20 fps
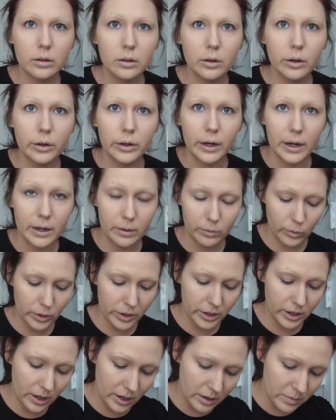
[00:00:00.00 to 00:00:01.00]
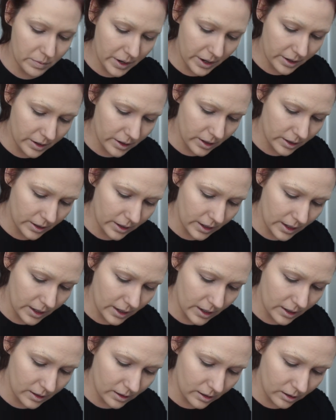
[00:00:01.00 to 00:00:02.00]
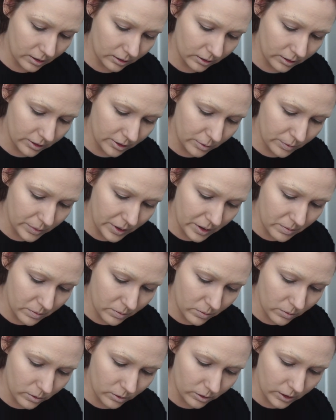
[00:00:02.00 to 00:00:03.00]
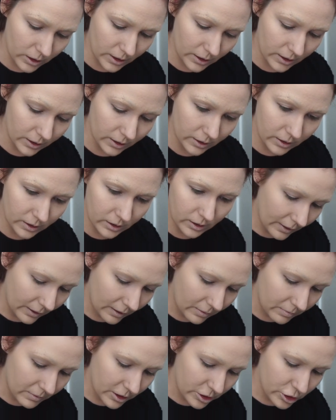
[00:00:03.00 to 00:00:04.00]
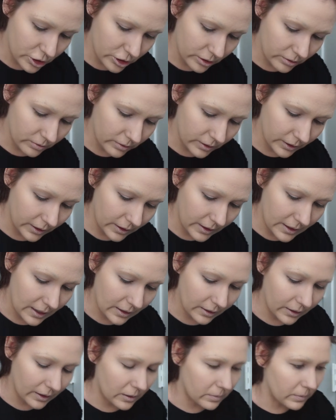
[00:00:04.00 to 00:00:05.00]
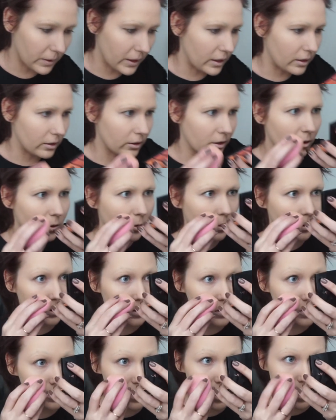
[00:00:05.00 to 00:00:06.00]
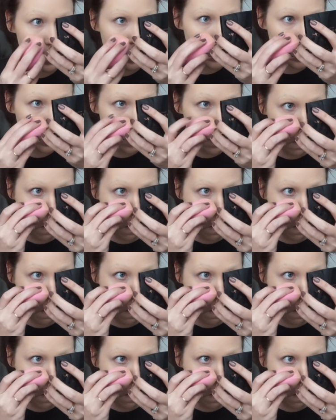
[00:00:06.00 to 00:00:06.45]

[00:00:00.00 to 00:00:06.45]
All right, well then I better get a little bit more and make sure to really get like my inner corners here.